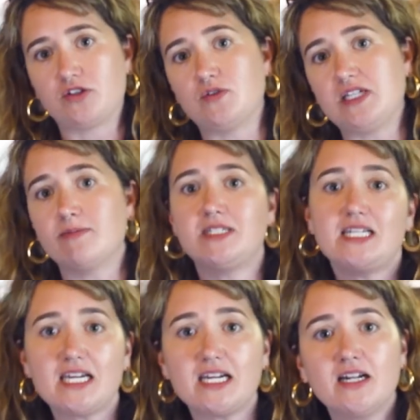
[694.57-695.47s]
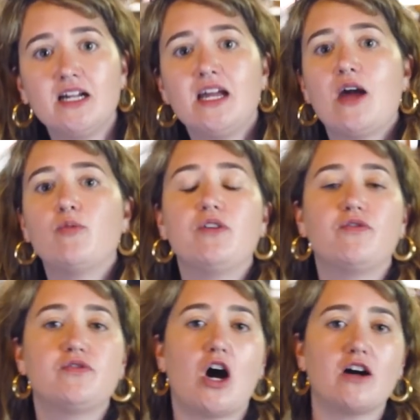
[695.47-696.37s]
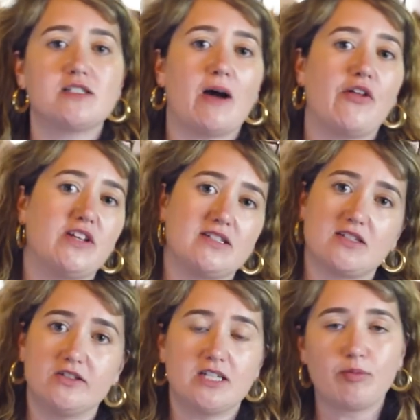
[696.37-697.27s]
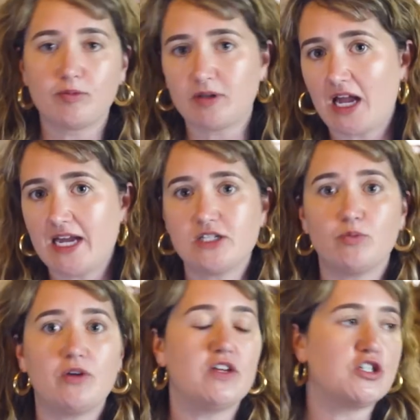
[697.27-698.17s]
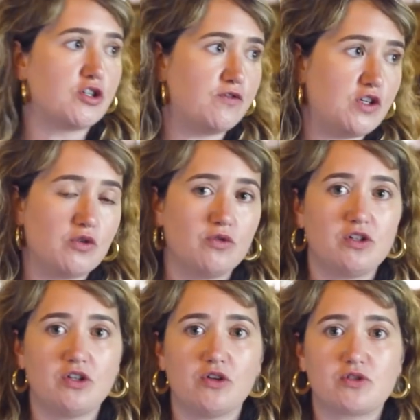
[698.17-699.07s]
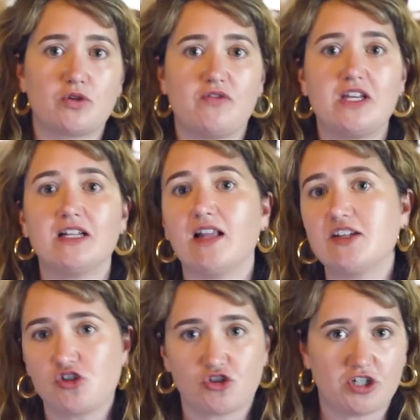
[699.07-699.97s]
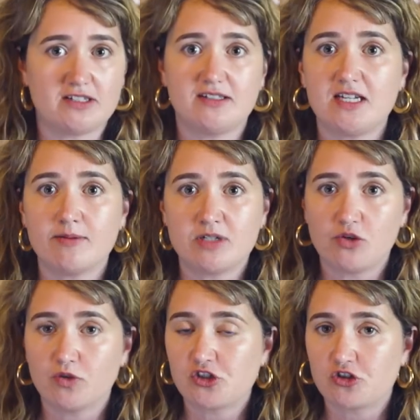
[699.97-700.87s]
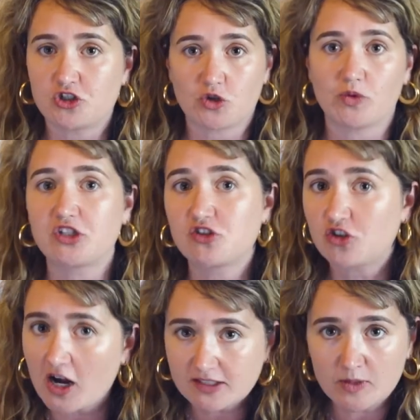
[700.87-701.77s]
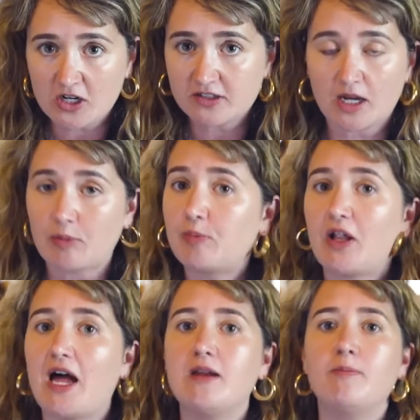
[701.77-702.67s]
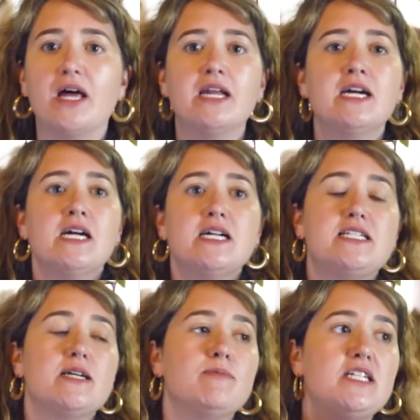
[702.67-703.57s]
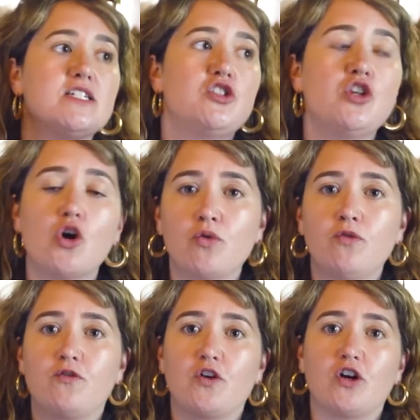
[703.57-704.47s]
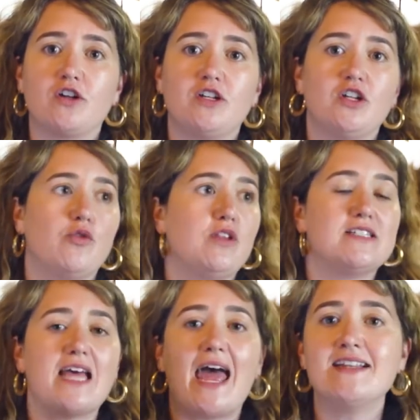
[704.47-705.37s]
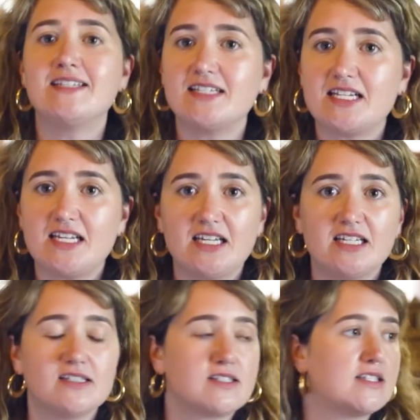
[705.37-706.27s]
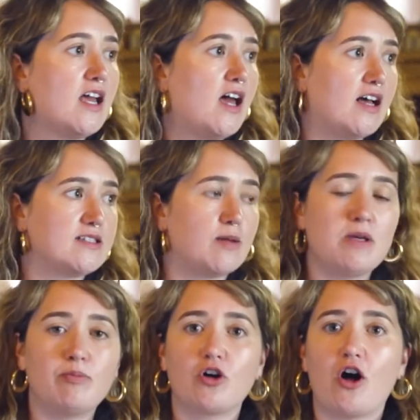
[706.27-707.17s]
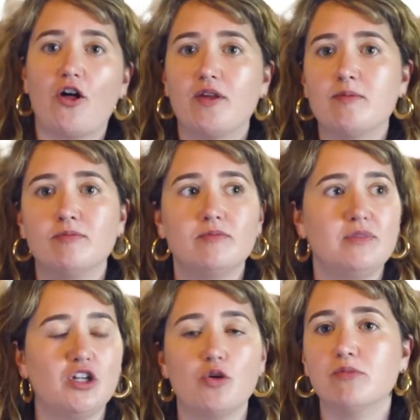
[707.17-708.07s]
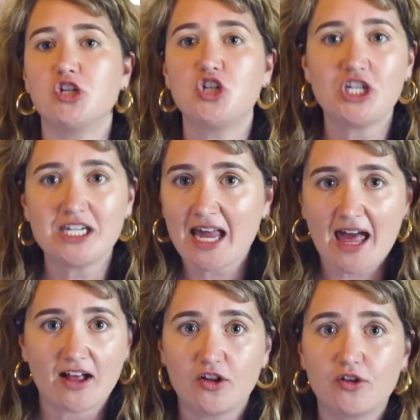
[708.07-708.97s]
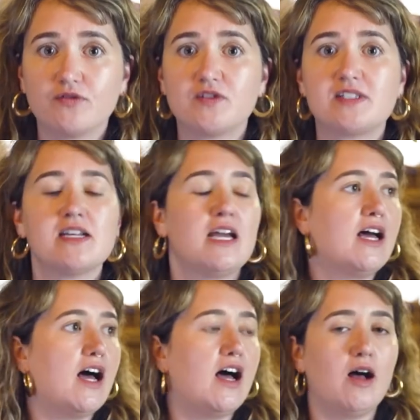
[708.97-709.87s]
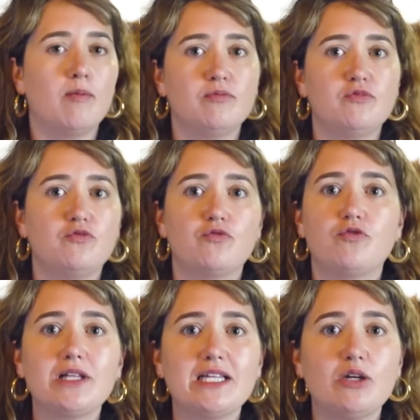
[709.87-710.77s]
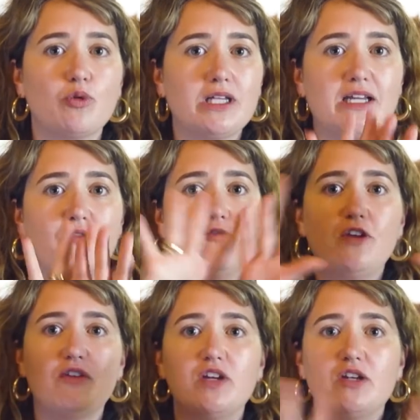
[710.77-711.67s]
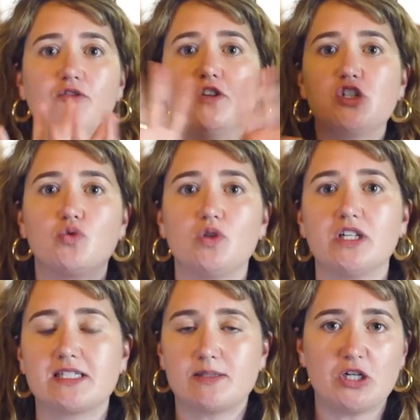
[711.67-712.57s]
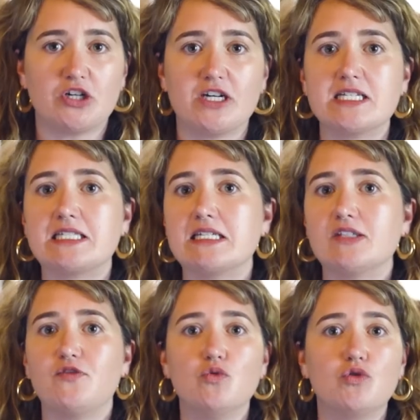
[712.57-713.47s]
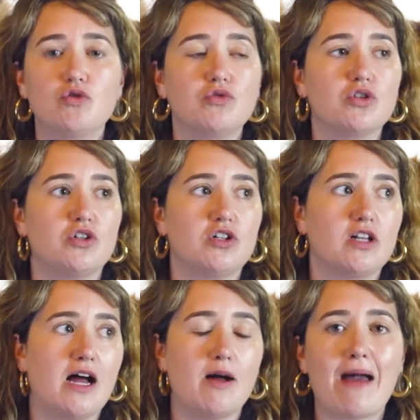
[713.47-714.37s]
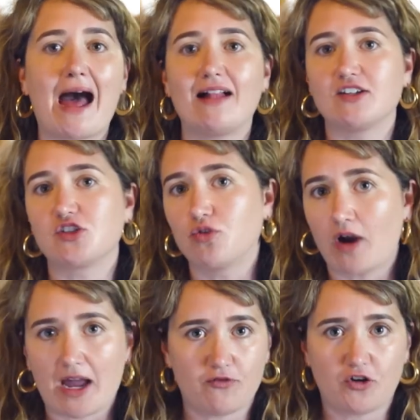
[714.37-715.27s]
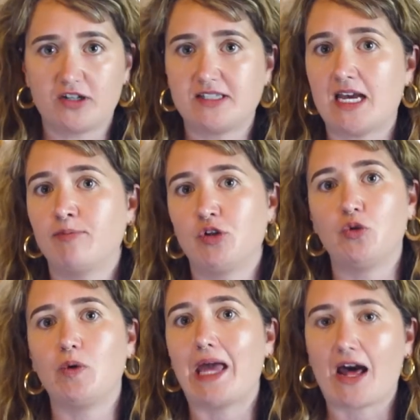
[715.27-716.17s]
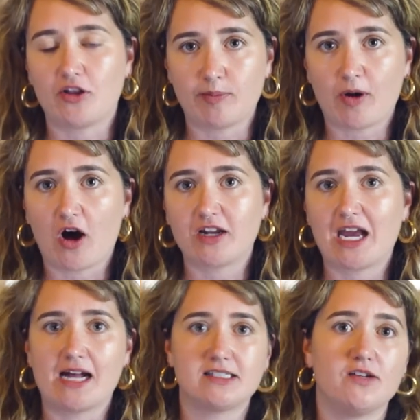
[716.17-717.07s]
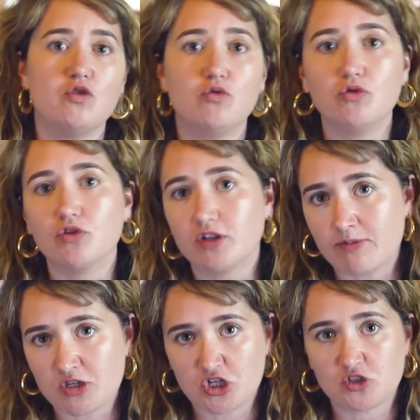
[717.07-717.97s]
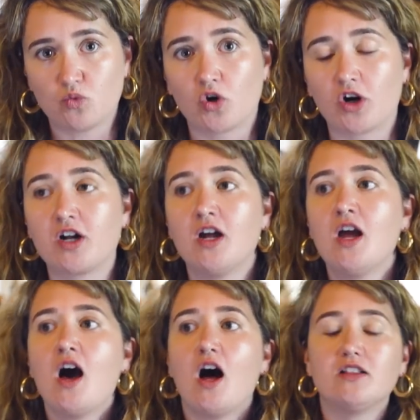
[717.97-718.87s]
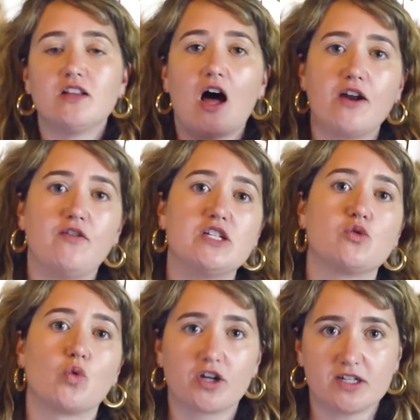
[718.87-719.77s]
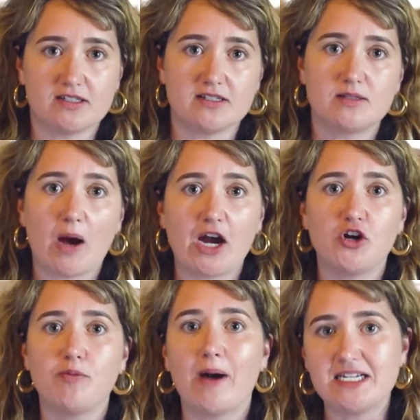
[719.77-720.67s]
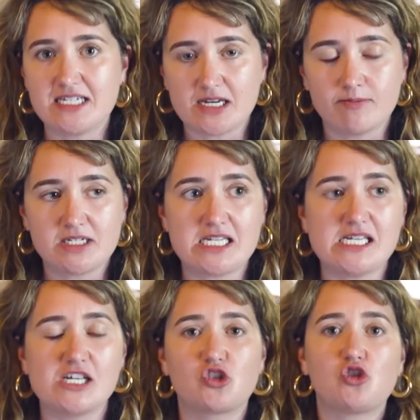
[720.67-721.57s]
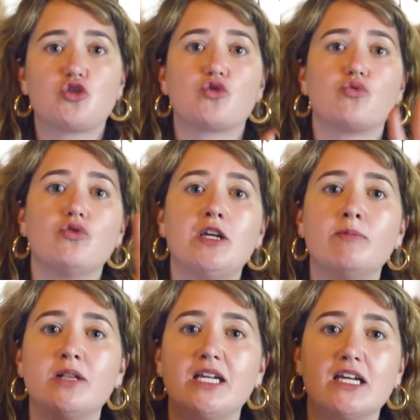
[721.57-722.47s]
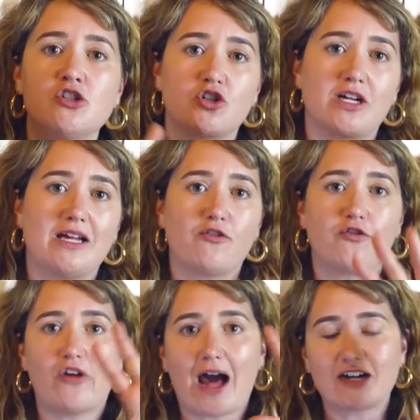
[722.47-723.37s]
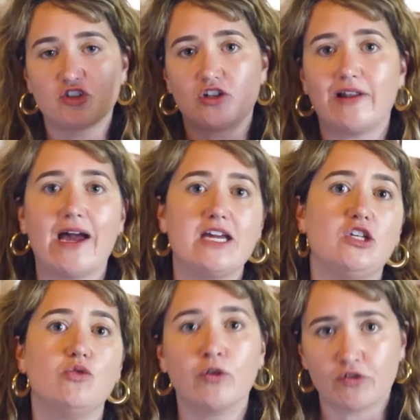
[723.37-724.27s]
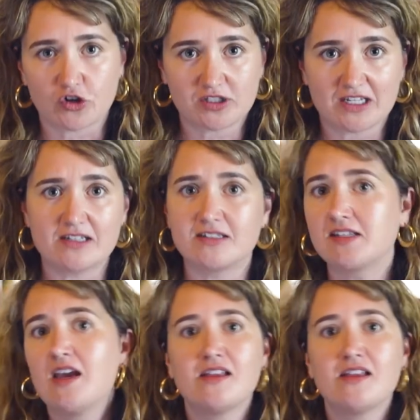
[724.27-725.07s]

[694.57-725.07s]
So DMT, and we've talked about this on DoubleBlind, and we've interviewed, sort of the illustrious DMT researcher Rick Strassman on DoubleBlind, but DMT is known for, these entities, some people call them, machine elves, really, really vivid visual experiences. If you Google Alex Gray, for example, who we had on the podcast, if you Google image his work, a lot of his work is inspired by DMT, extremely intricate fractal-like universes.